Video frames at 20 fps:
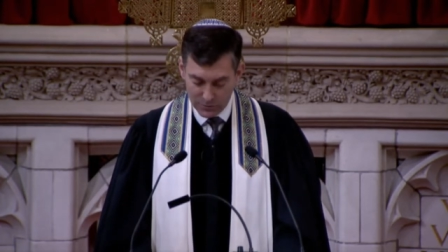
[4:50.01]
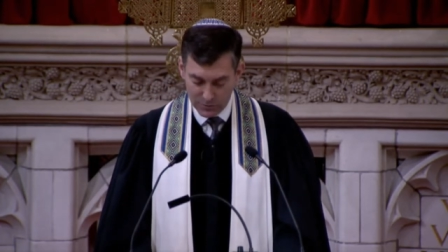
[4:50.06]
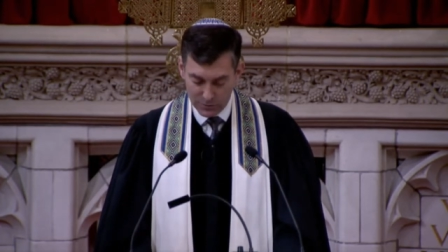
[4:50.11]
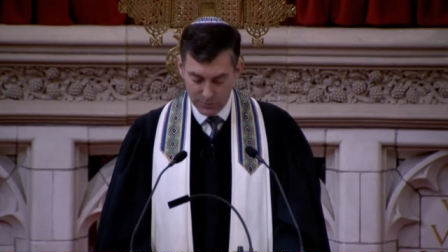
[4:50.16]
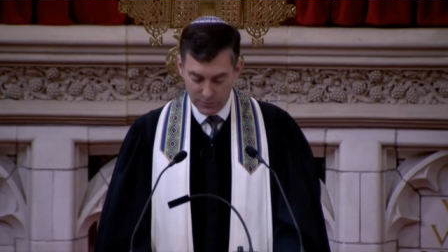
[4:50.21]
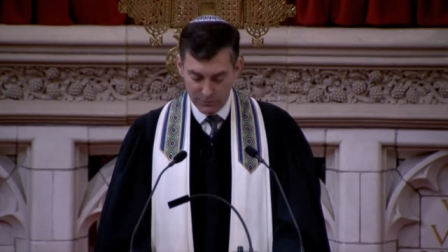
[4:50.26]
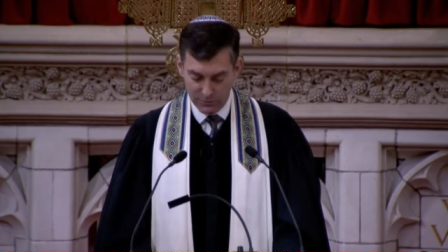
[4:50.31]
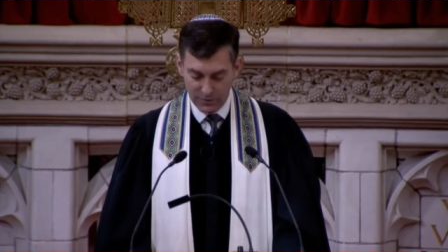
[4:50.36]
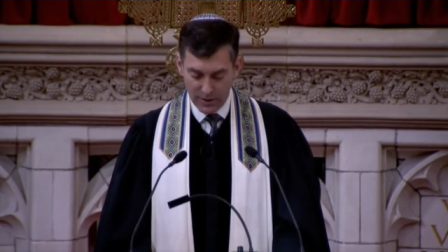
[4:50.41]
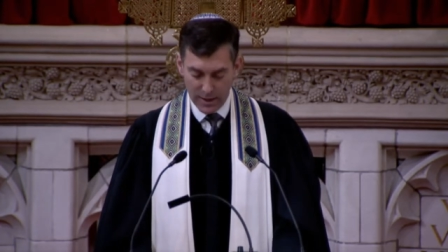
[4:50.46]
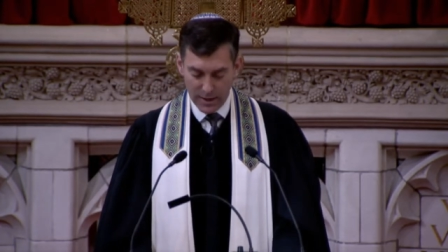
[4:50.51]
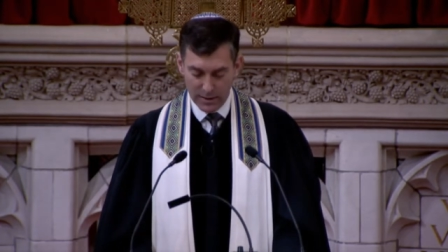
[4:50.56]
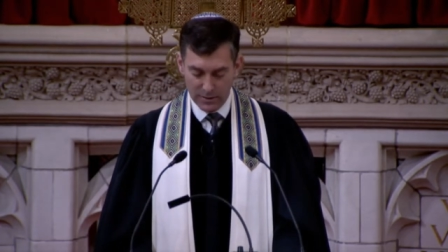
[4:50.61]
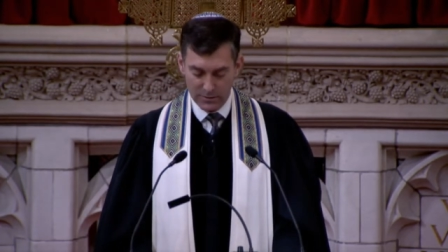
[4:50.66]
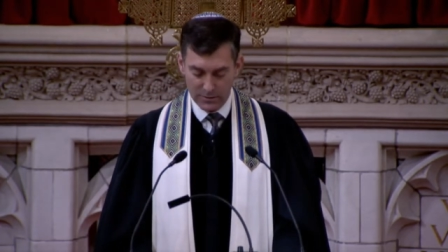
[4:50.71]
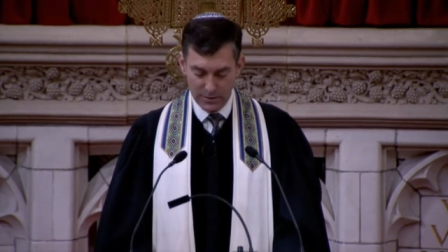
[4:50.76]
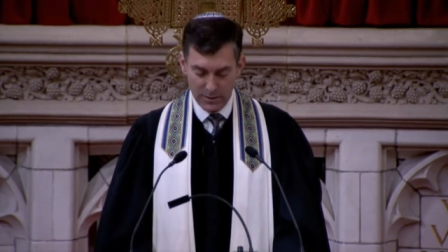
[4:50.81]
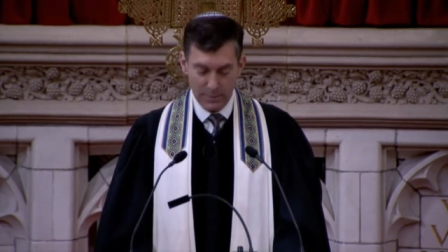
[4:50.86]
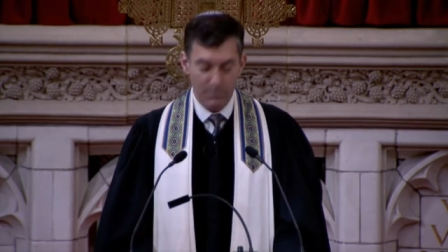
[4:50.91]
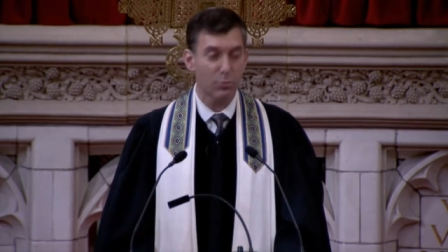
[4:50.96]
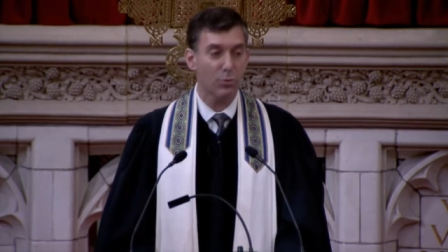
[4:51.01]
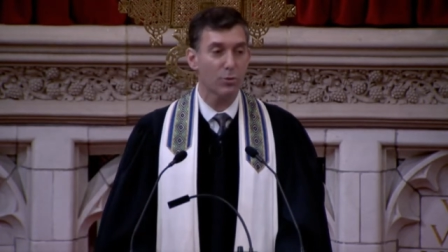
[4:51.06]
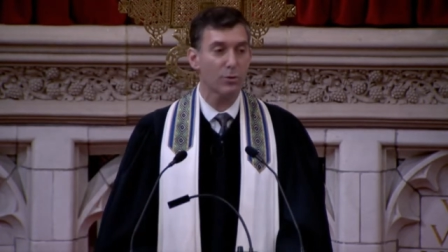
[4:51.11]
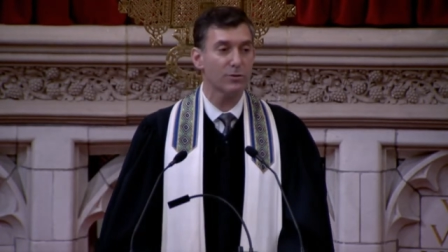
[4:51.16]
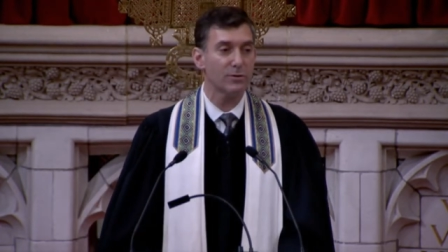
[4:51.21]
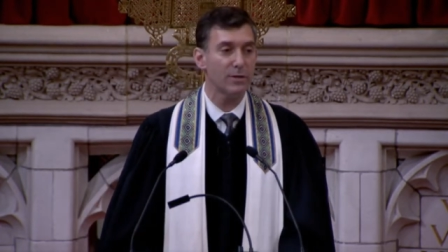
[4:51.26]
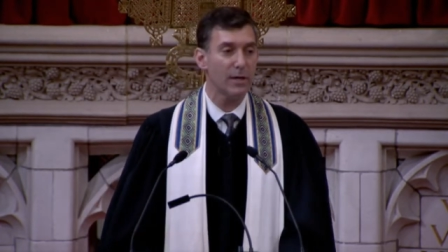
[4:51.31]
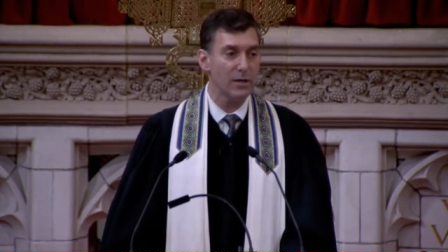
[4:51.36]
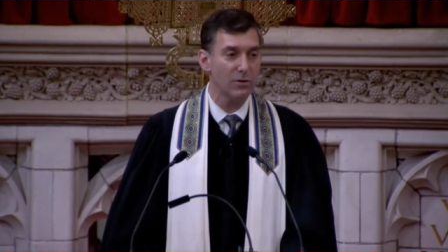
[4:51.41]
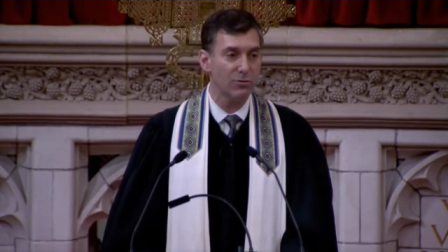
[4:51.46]
to evade
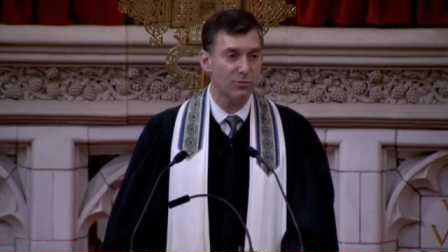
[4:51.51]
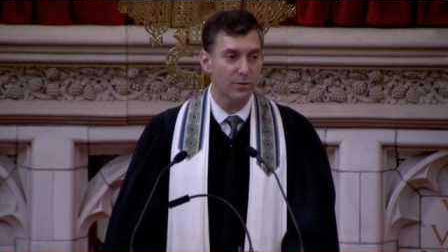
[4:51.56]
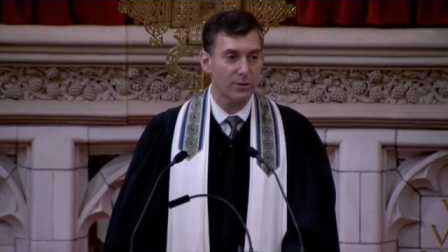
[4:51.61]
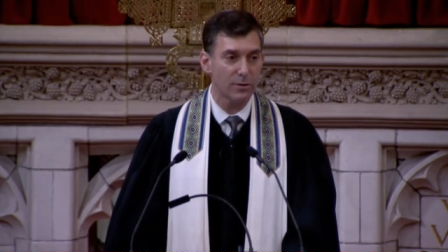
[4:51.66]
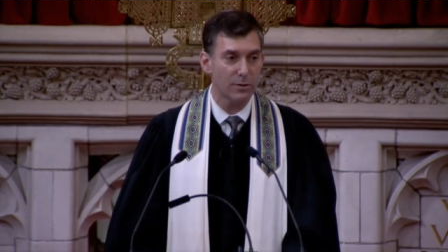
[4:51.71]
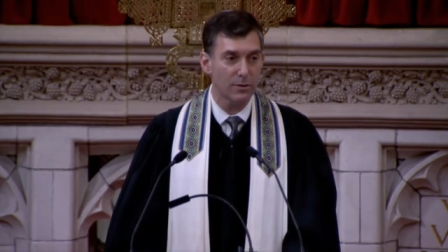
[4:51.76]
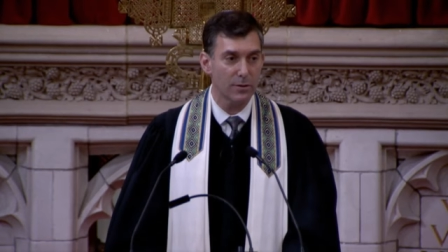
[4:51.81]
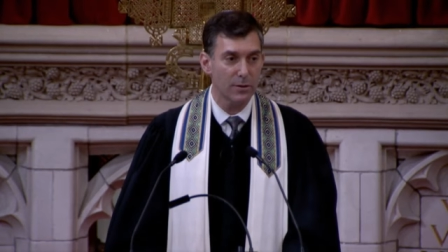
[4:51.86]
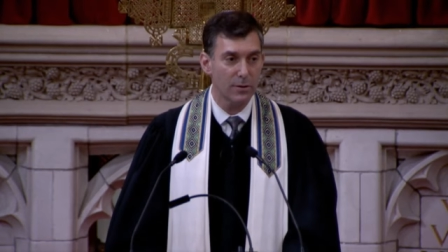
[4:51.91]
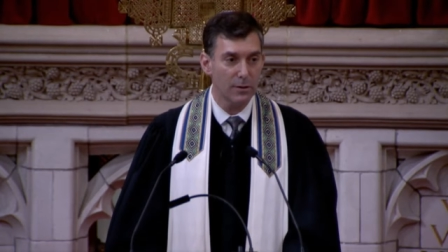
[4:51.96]
deportation